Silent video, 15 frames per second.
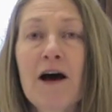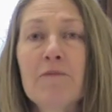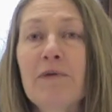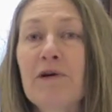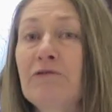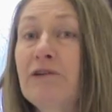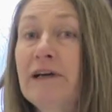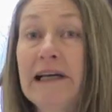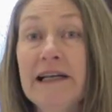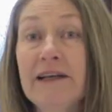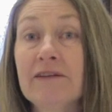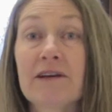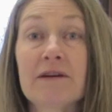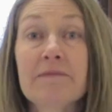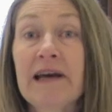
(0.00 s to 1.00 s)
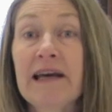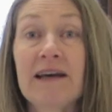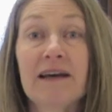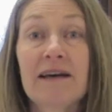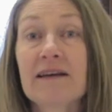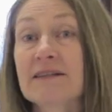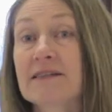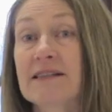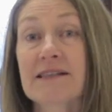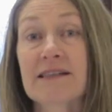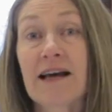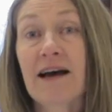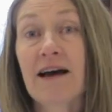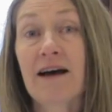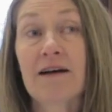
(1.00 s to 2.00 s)
but really you can make it
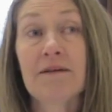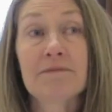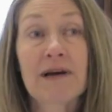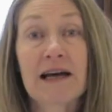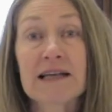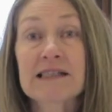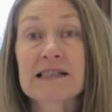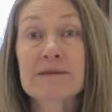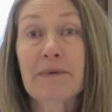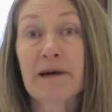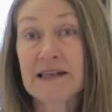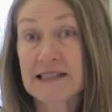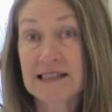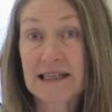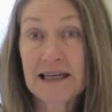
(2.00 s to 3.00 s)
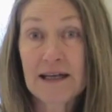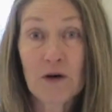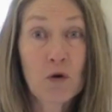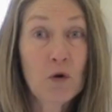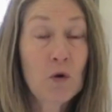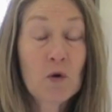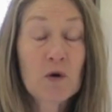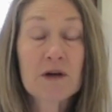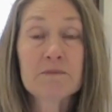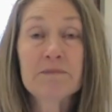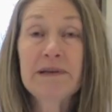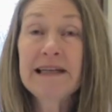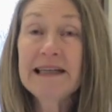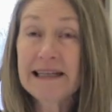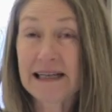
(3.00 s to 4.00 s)
as spicy or
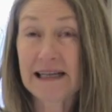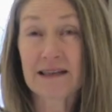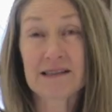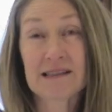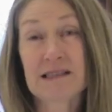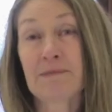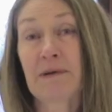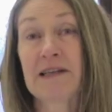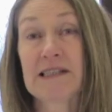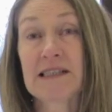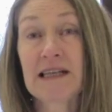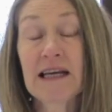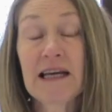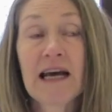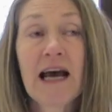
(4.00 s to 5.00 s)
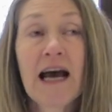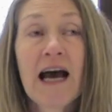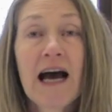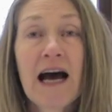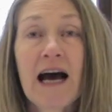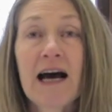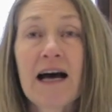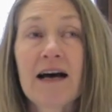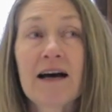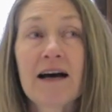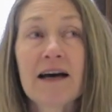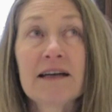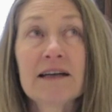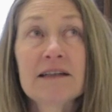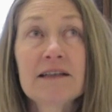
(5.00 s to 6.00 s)
completely unspicy.
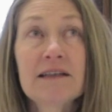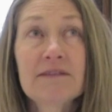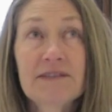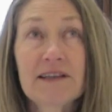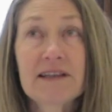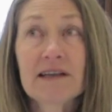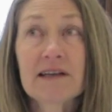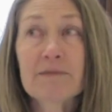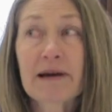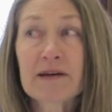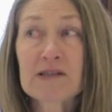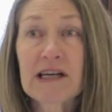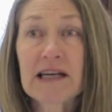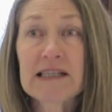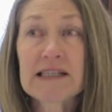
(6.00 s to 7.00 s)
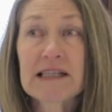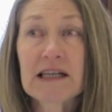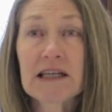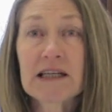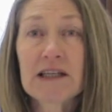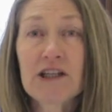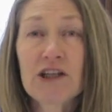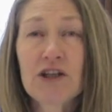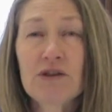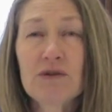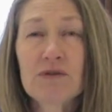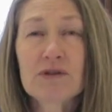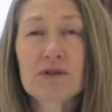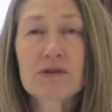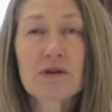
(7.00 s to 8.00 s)
And the lovely thing about it is it can
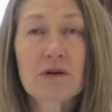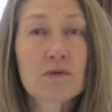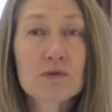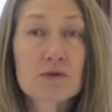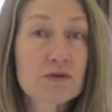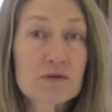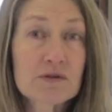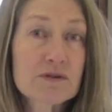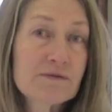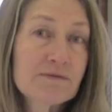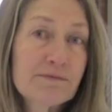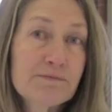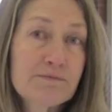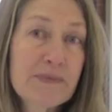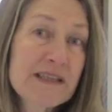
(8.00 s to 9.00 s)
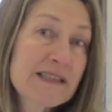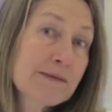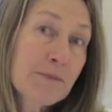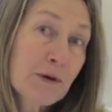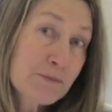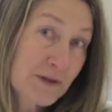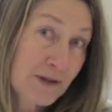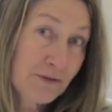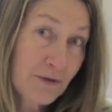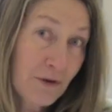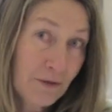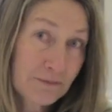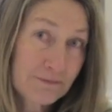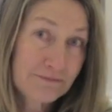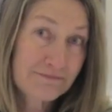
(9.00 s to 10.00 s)
use all sorts of bits and bobs you've
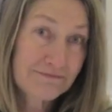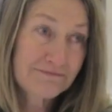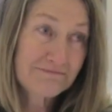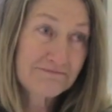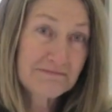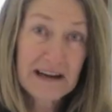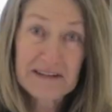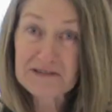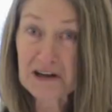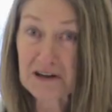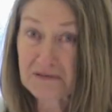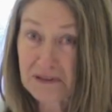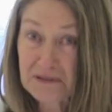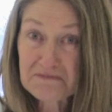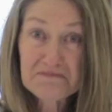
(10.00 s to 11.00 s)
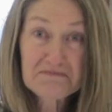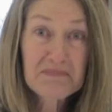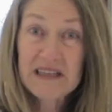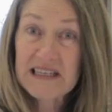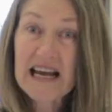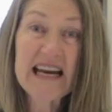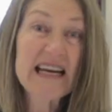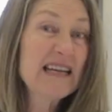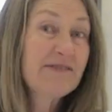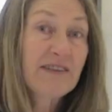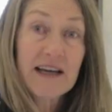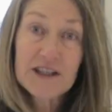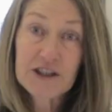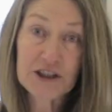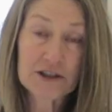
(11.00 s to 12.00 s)
got left over, any
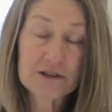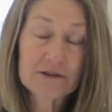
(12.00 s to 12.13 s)
veg